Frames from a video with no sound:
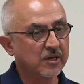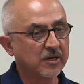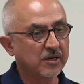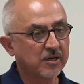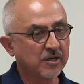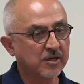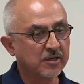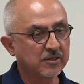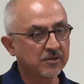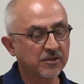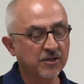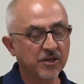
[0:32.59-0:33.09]

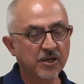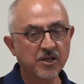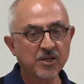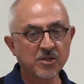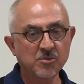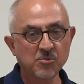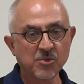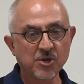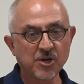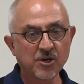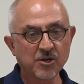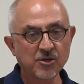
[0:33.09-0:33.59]
uh, there
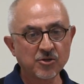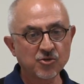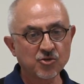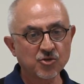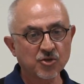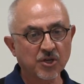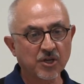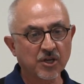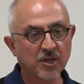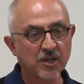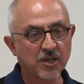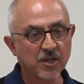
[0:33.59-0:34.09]

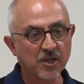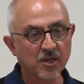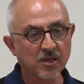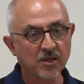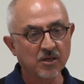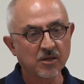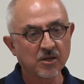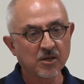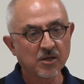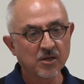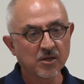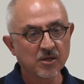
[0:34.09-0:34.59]
emerged
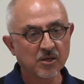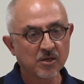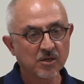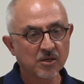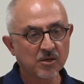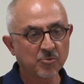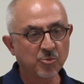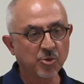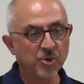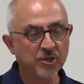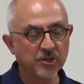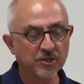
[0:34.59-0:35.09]
a
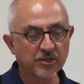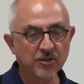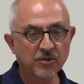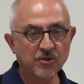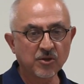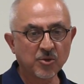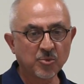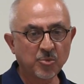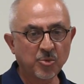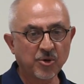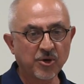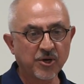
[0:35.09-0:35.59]

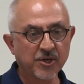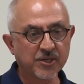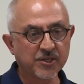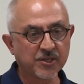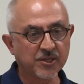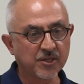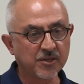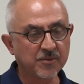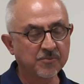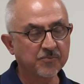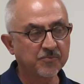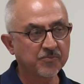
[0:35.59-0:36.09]
political
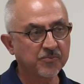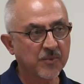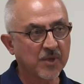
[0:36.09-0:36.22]
party,